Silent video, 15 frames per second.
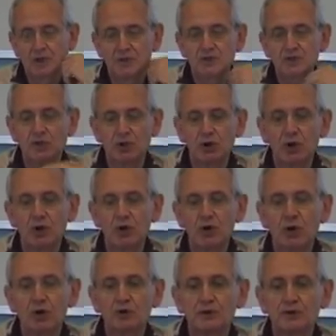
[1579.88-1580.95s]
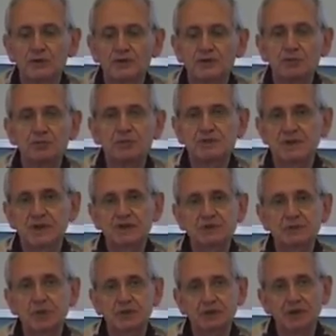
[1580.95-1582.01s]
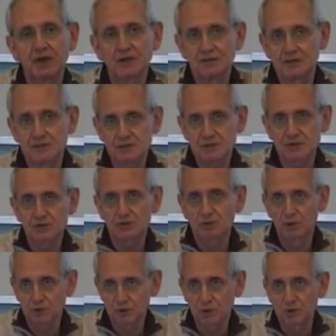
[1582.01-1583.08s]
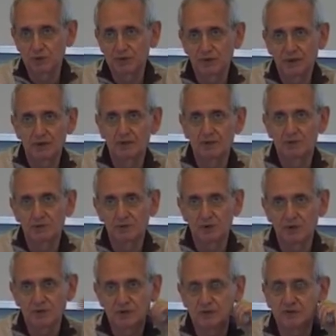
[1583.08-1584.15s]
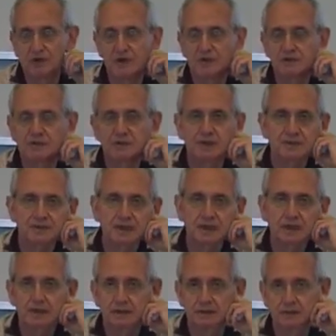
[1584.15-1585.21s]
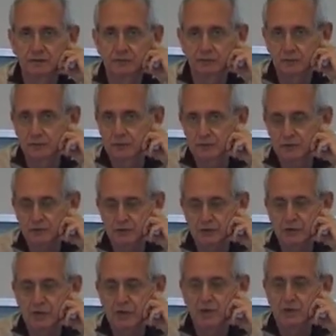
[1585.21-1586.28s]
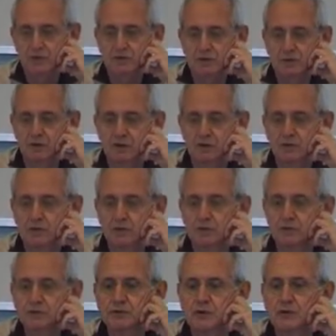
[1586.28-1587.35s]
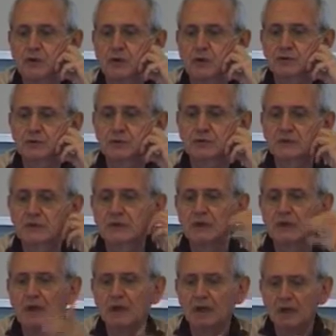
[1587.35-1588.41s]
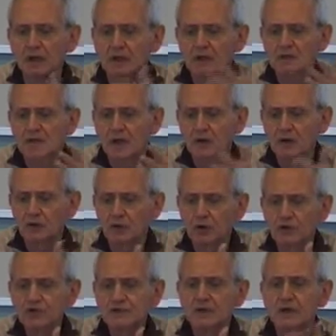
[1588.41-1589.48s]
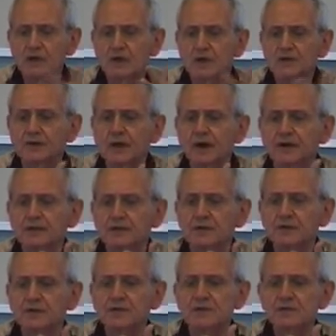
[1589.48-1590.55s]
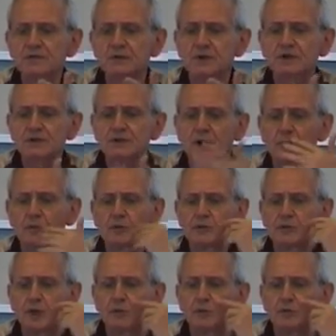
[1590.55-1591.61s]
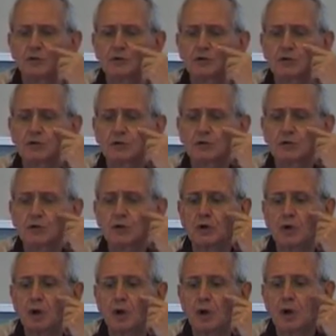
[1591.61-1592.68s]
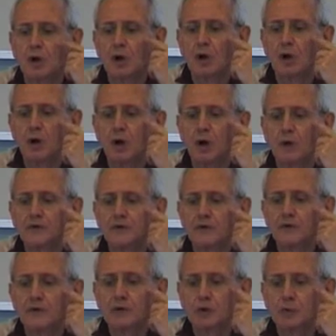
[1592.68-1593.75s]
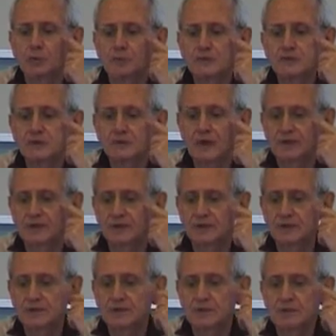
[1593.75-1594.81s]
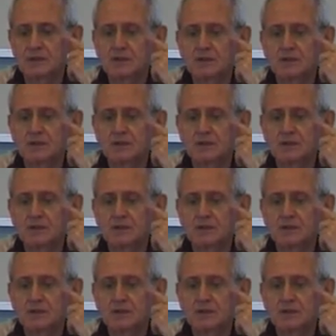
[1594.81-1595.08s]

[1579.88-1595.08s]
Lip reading: So the GP's expectations should also be taken into consideration. That's another influence, external influence on the hospital. Then, of course, there are other activities. For example, number 2, develop strategy.